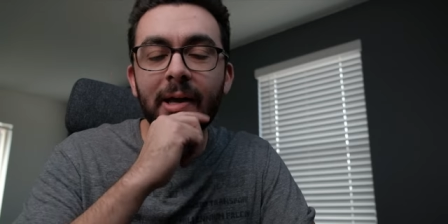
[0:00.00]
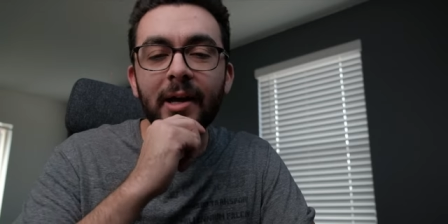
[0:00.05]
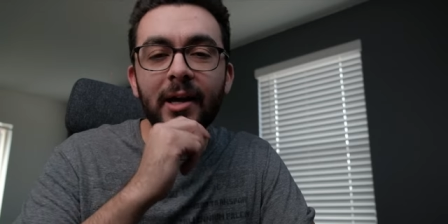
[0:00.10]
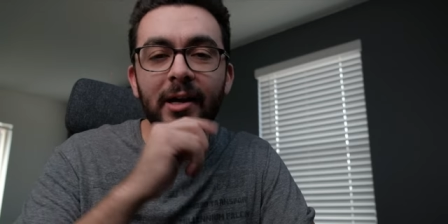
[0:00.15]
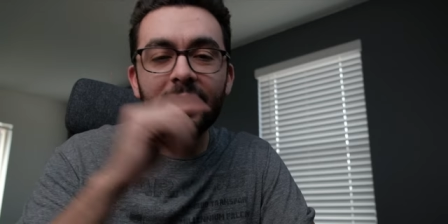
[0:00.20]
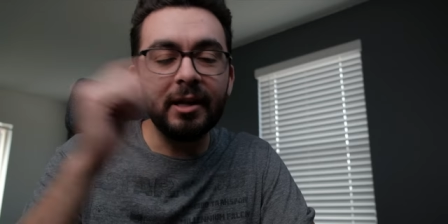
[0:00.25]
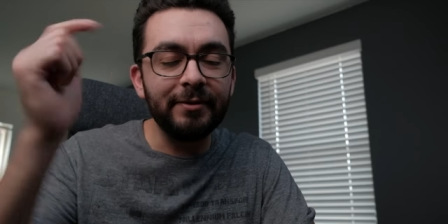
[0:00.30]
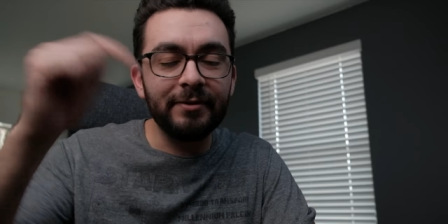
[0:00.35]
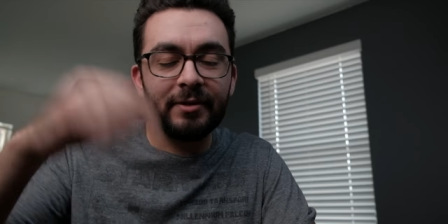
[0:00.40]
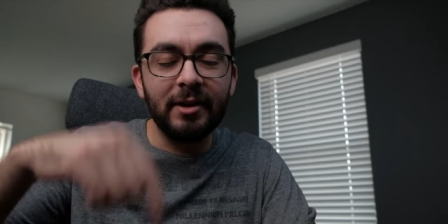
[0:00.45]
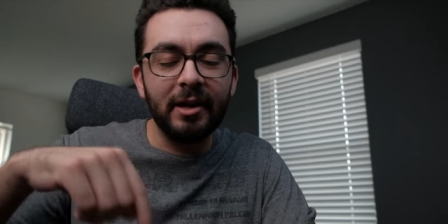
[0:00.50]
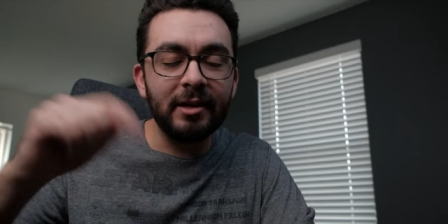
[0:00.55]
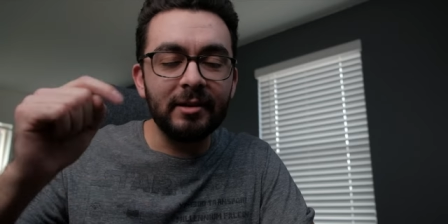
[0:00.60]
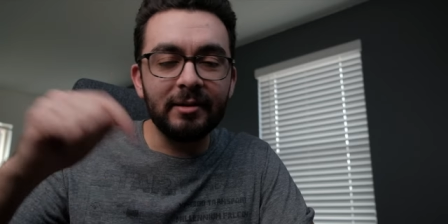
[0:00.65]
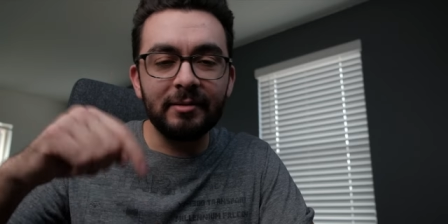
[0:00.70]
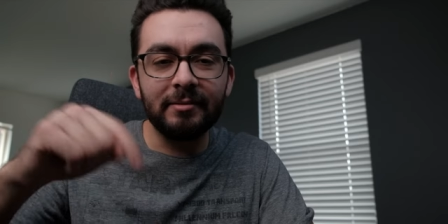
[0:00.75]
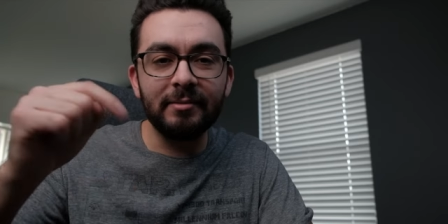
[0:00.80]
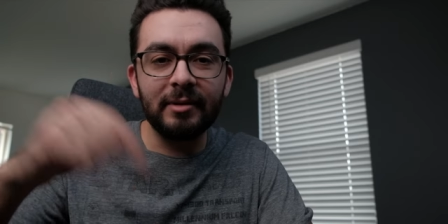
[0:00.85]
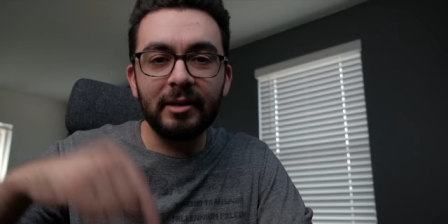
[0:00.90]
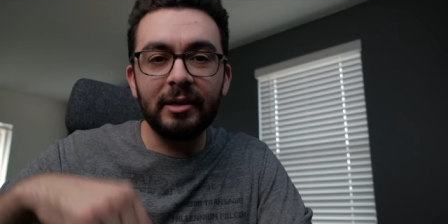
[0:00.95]
Uh, if
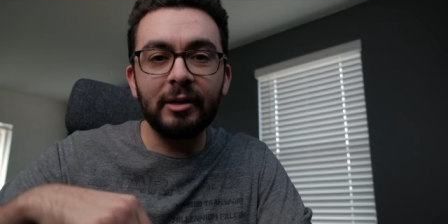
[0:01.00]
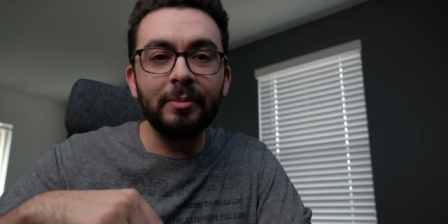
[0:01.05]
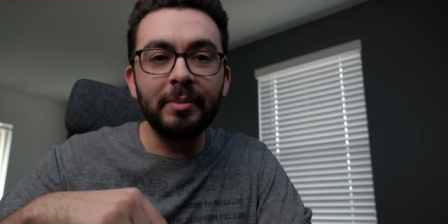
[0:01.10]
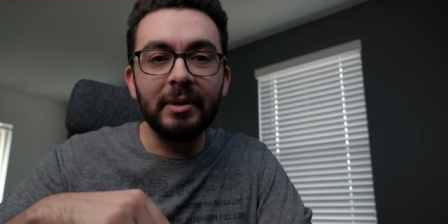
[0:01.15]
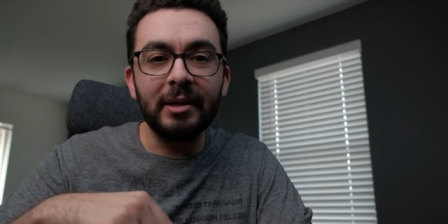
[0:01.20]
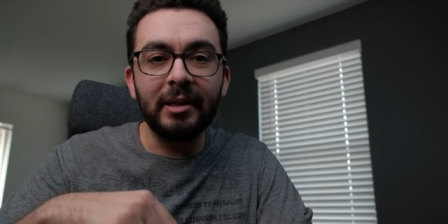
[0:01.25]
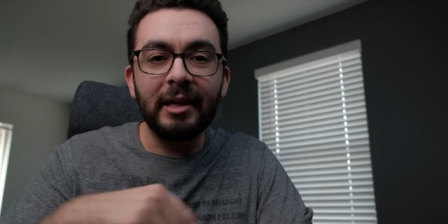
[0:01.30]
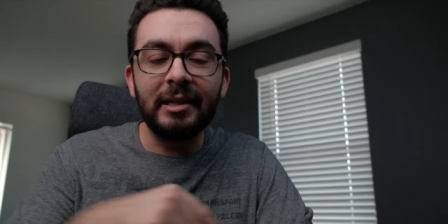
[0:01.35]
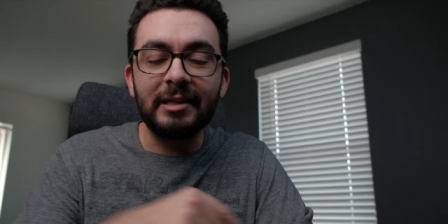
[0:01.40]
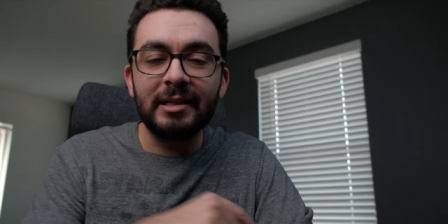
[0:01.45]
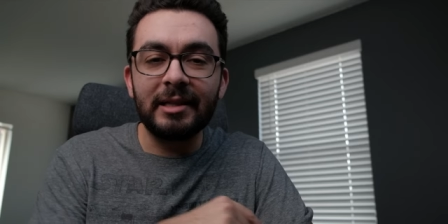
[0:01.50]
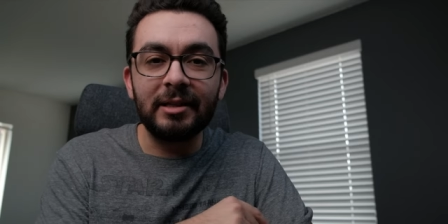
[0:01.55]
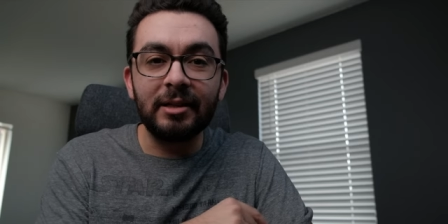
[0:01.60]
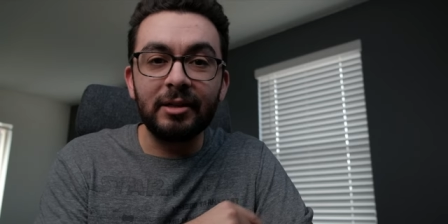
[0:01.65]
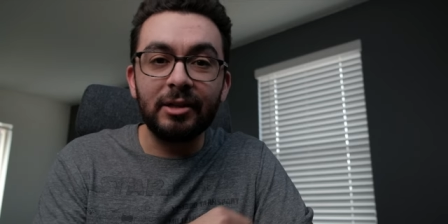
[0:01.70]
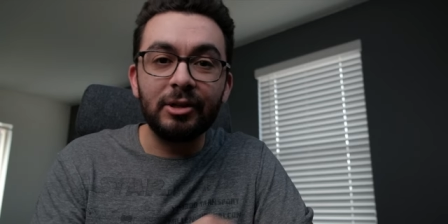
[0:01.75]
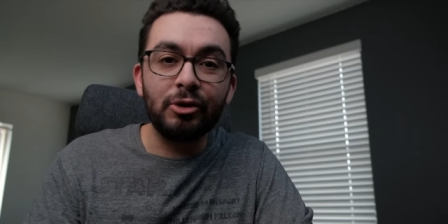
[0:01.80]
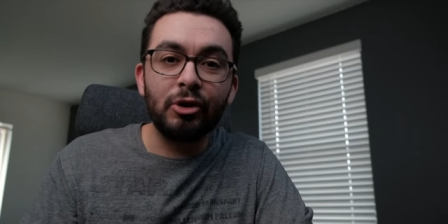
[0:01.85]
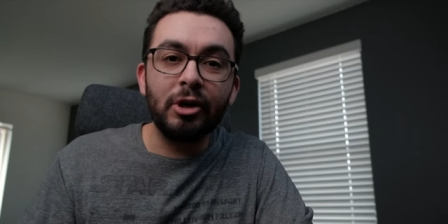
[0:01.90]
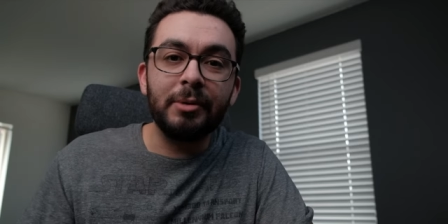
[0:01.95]
not, it'll be linked in the
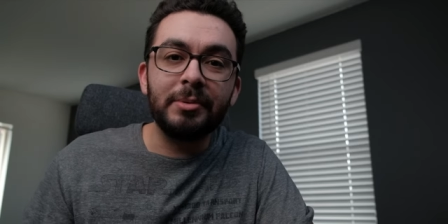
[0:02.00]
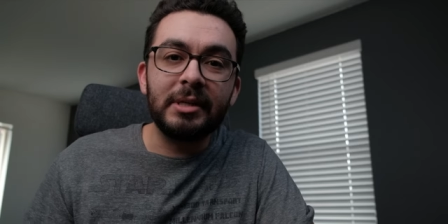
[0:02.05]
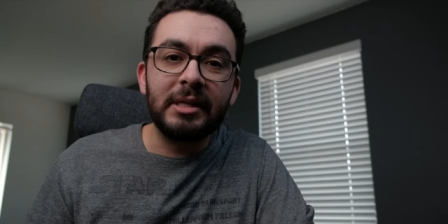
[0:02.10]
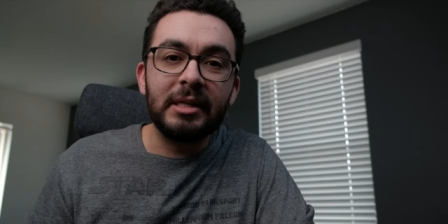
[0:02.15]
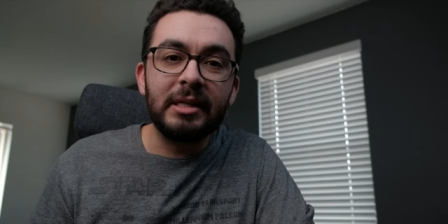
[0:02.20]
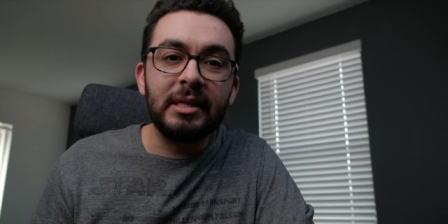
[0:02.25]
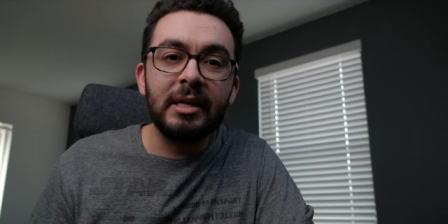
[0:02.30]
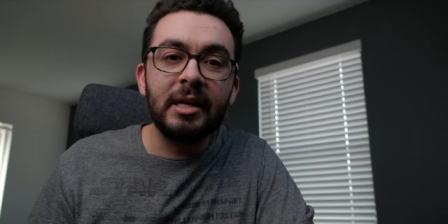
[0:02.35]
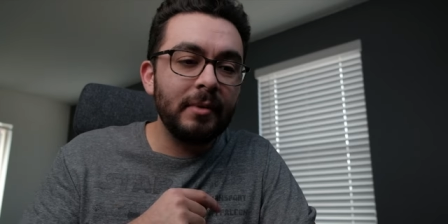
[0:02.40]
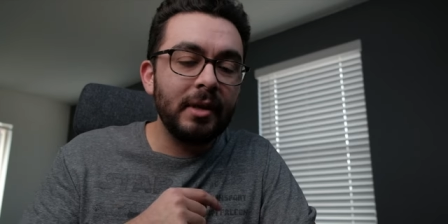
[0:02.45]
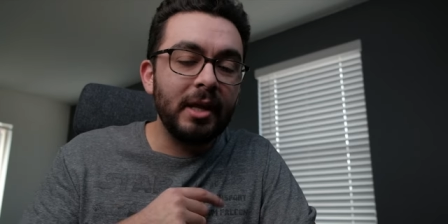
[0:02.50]
description.